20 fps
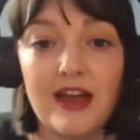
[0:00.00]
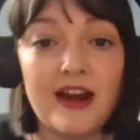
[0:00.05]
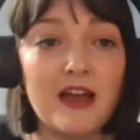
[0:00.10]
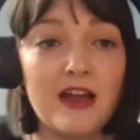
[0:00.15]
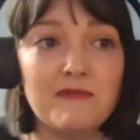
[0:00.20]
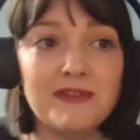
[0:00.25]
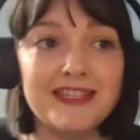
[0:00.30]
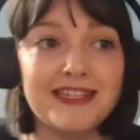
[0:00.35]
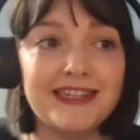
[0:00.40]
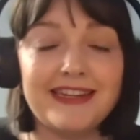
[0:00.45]
And I
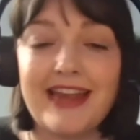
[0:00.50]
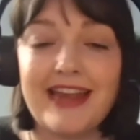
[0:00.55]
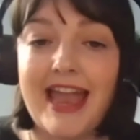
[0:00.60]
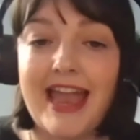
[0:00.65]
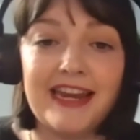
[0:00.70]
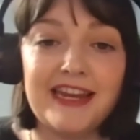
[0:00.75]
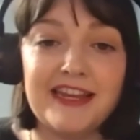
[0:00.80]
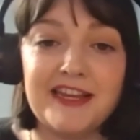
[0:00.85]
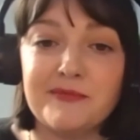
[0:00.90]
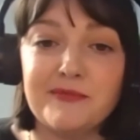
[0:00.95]
wasn't in
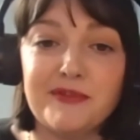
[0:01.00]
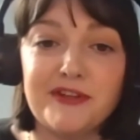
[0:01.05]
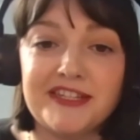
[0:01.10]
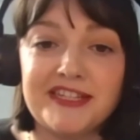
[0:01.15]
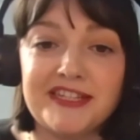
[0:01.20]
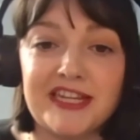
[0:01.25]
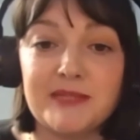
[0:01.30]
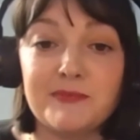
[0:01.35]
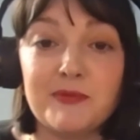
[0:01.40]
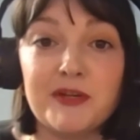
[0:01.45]
any
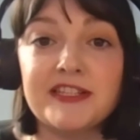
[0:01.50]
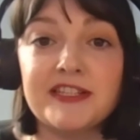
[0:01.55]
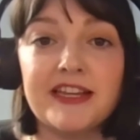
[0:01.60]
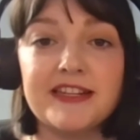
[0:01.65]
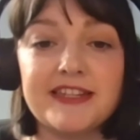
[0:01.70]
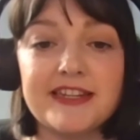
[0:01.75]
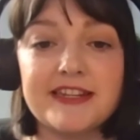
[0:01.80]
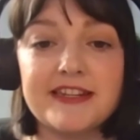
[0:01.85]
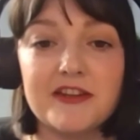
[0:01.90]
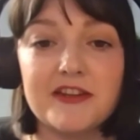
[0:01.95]
communities, because I
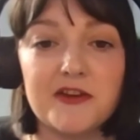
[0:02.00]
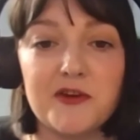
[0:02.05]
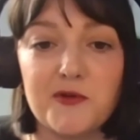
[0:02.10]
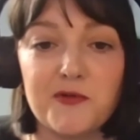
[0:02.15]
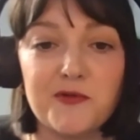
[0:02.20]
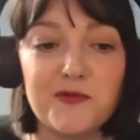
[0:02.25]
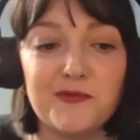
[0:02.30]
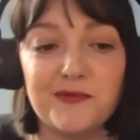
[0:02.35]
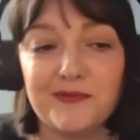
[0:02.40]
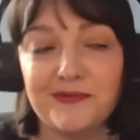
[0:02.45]
didn't
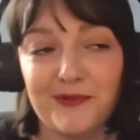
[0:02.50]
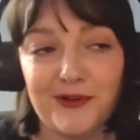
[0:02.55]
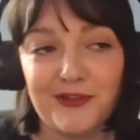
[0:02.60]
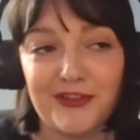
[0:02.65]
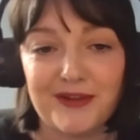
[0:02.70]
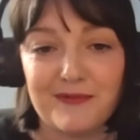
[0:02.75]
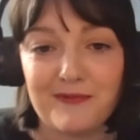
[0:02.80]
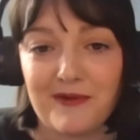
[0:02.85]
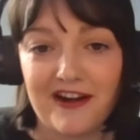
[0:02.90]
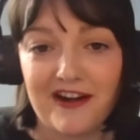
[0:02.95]
know what
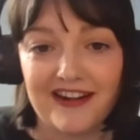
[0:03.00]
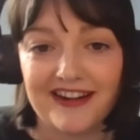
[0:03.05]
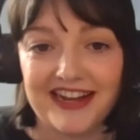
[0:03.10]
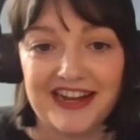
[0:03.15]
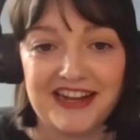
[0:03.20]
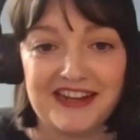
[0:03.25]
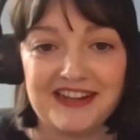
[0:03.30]
they were.